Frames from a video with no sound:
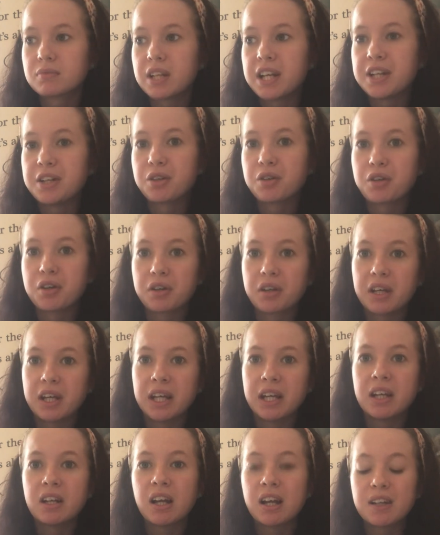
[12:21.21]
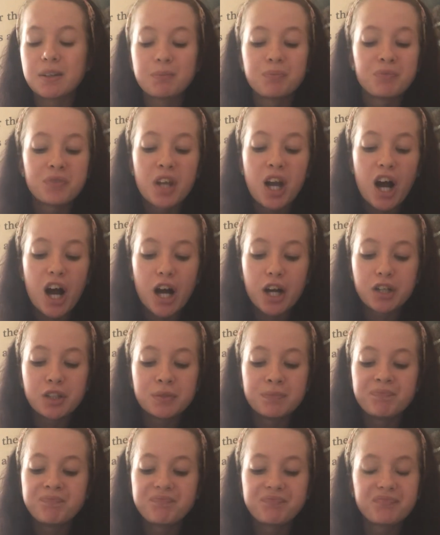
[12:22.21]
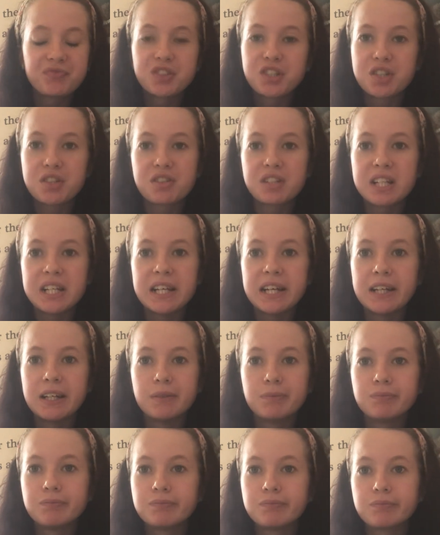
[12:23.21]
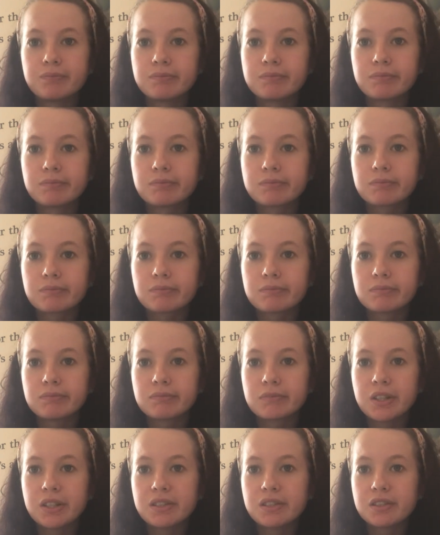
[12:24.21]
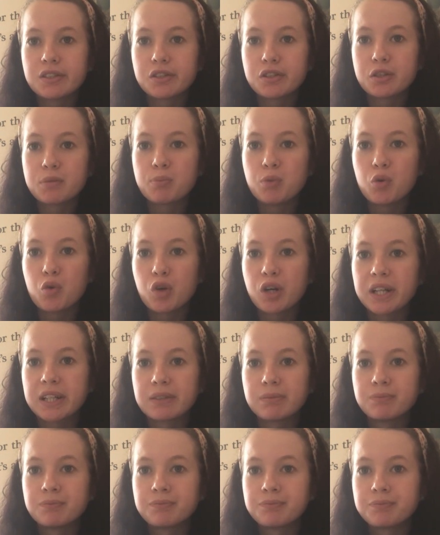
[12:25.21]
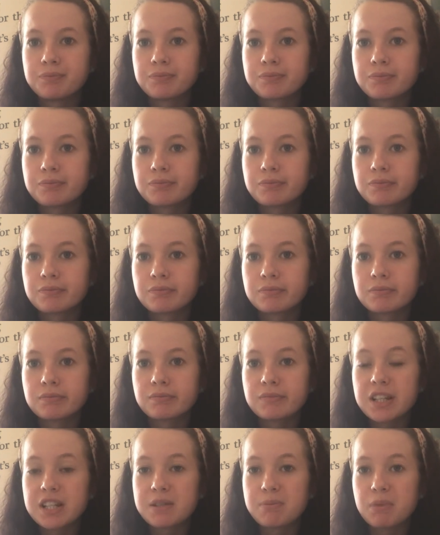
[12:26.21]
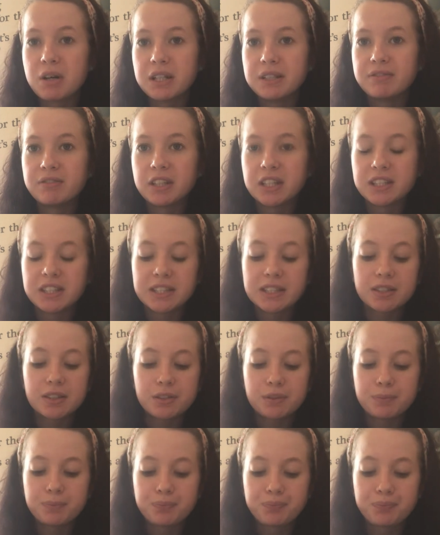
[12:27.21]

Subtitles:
in a cookie. Like, I couldn't just eat it because it's just boring, is my verdict.